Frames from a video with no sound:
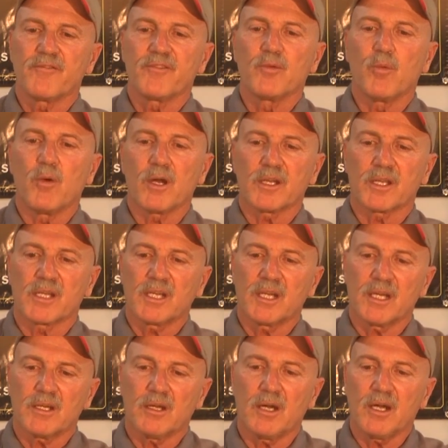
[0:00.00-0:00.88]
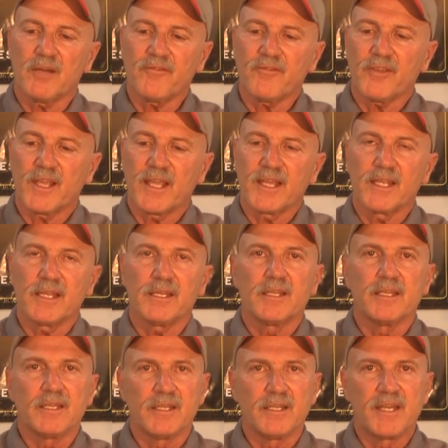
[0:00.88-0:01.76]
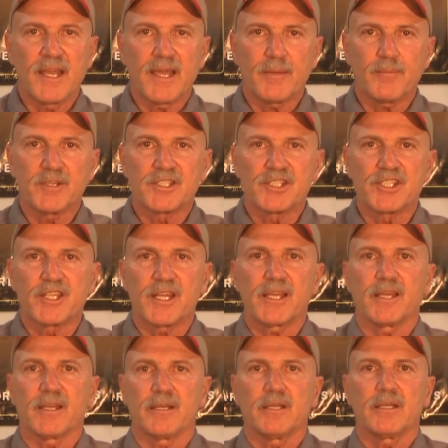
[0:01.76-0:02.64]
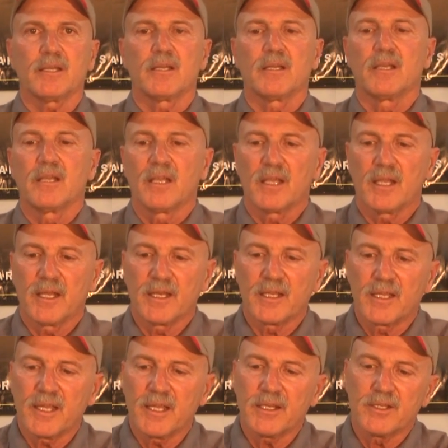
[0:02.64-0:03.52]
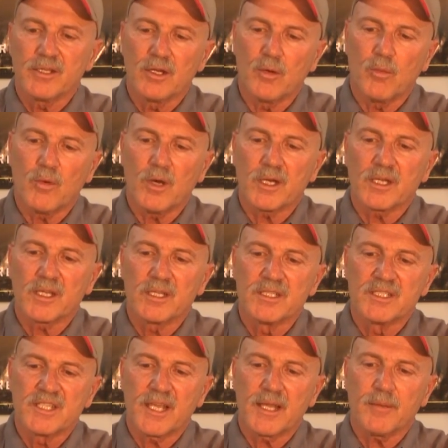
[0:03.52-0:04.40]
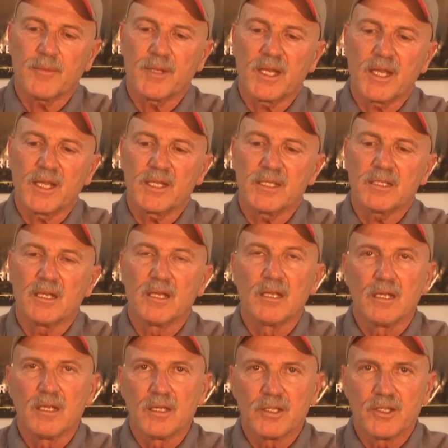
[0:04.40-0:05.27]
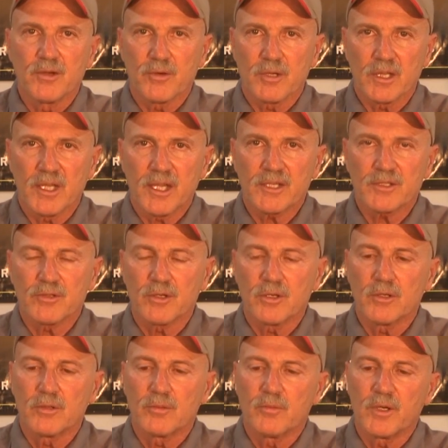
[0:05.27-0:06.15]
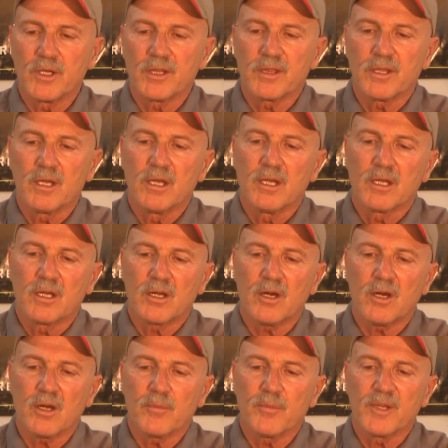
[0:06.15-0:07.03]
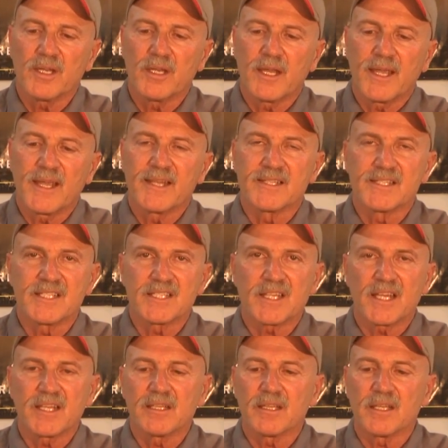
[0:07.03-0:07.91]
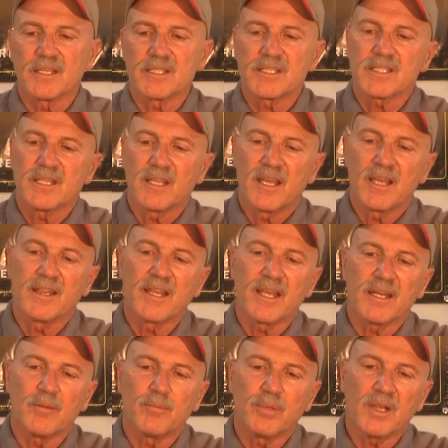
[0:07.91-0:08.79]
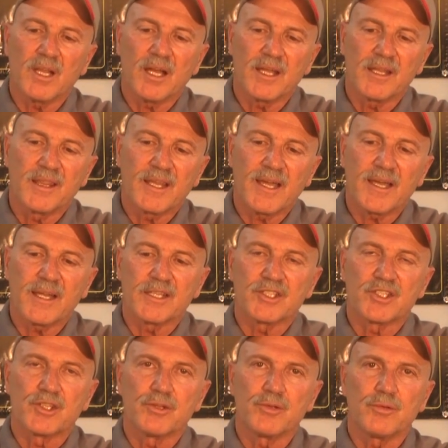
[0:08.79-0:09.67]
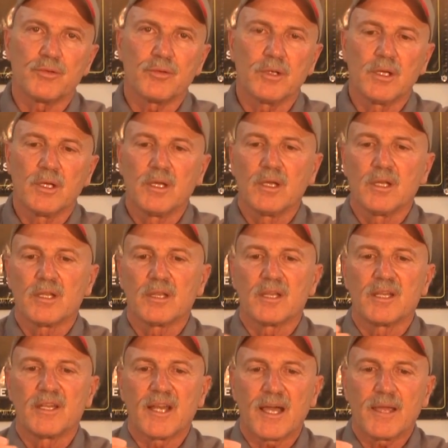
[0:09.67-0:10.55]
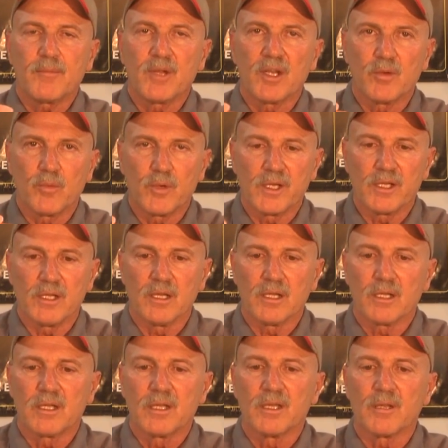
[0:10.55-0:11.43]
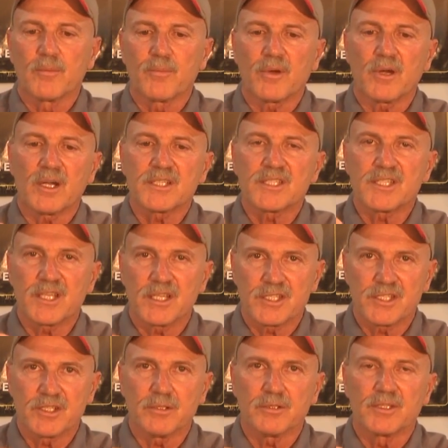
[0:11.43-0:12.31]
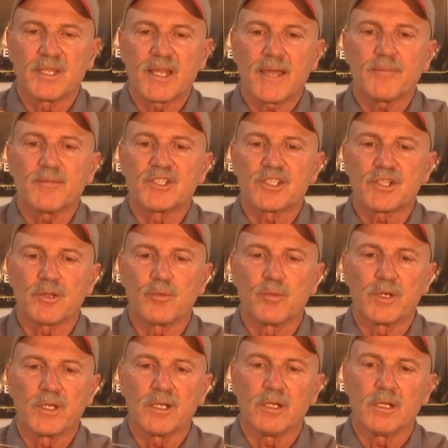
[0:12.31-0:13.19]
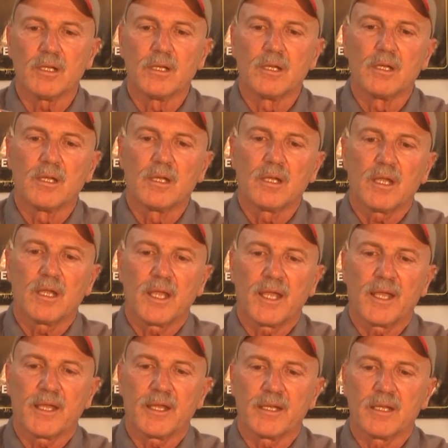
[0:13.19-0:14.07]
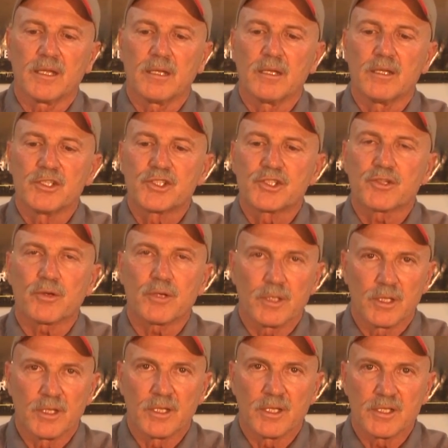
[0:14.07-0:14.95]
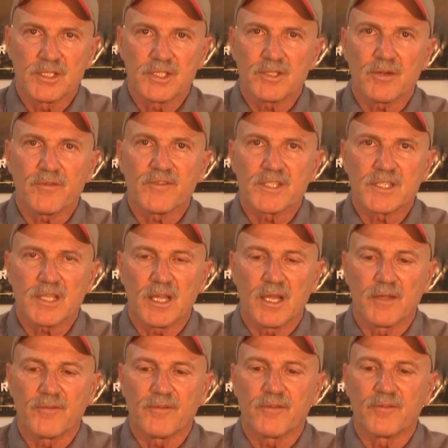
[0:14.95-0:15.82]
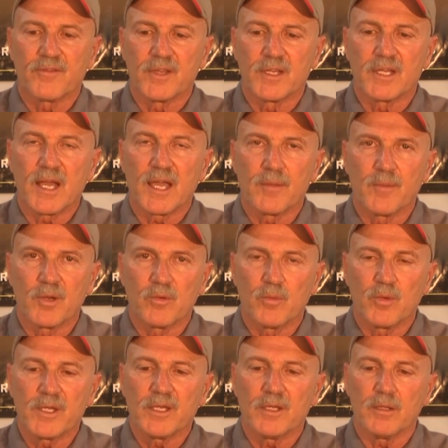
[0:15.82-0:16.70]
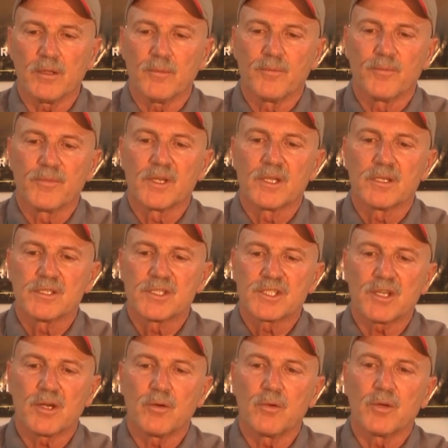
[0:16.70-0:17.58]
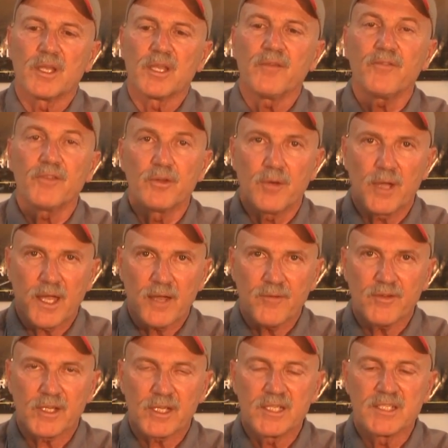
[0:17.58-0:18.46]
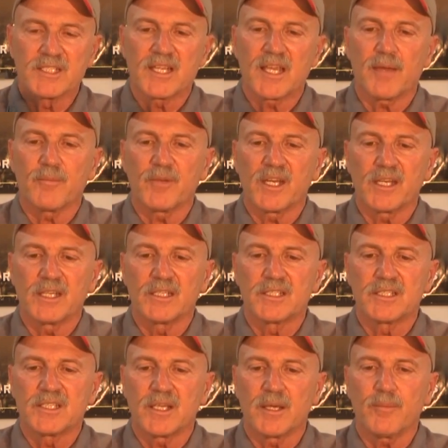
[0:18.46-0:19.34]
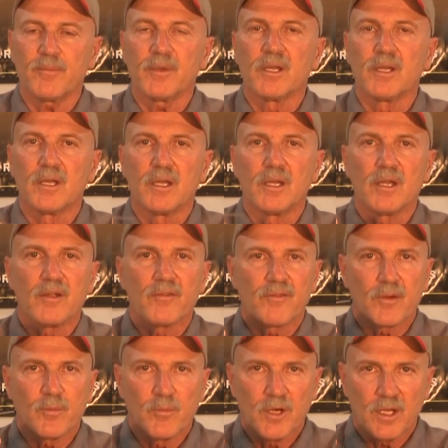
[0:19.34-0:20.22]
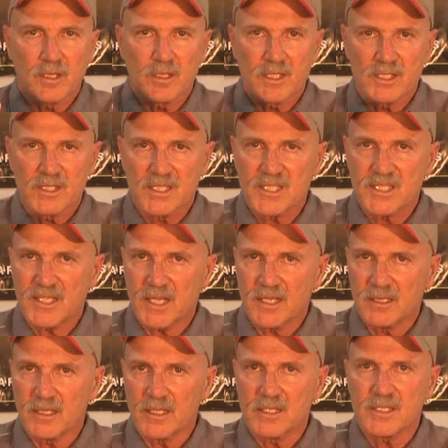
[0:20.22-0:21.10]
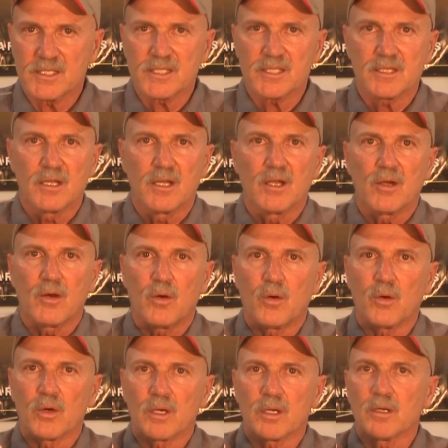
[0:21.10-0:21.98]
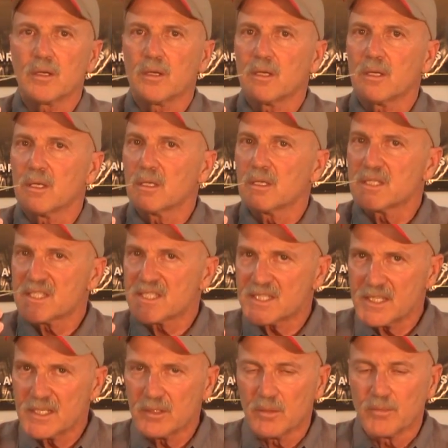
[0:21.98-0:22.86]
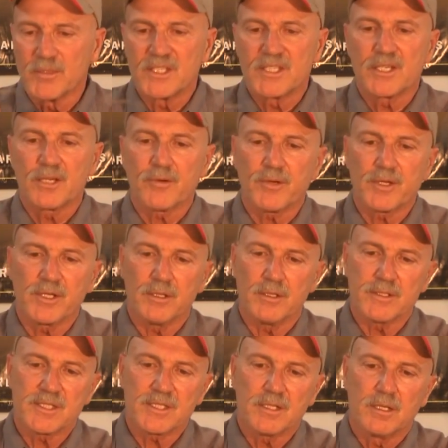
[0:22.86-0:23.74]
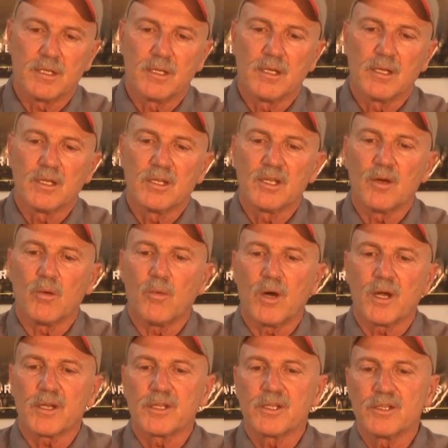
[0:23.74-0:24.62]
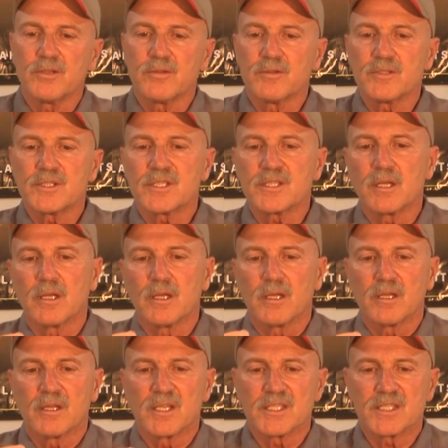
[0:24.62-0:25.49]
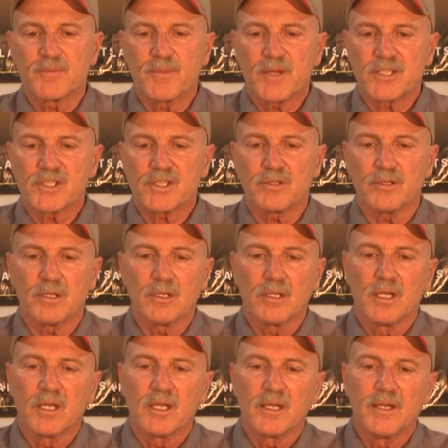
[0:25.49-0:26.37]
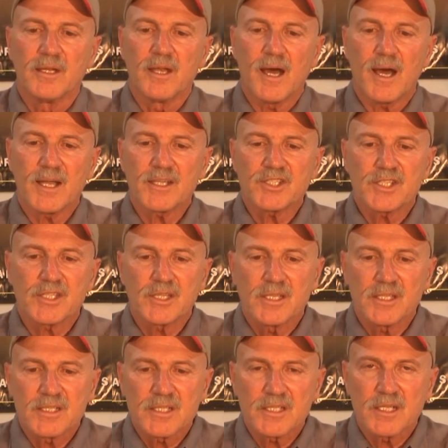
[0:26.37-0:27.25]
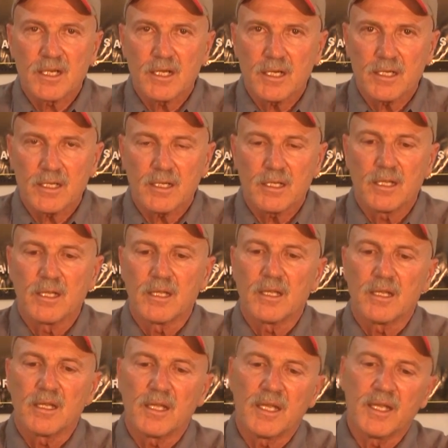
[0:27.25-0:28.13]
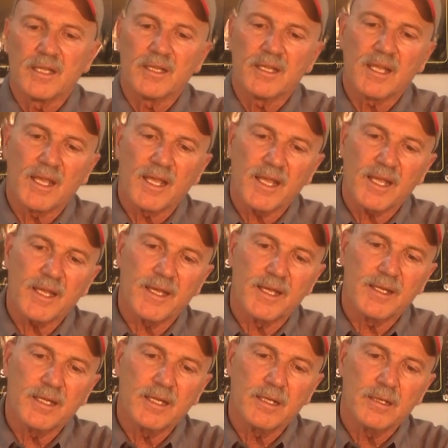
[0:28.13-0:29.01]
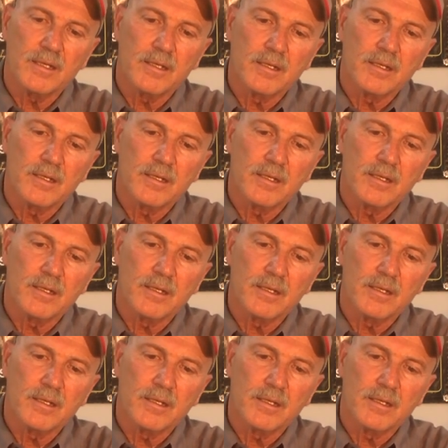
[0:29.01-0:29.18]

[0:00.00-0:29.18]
if you want to cut off a damaged end, and again, you don't want to contaminate your electrode with carbon and stainless and then apply that to the diamond wheel. In the process, you'll damage the wheel and shorten the service life of the diamond wheel. So if you have a contaminated tip from welding stainless or steel materials, you'll want to use the special notch that's cut in the head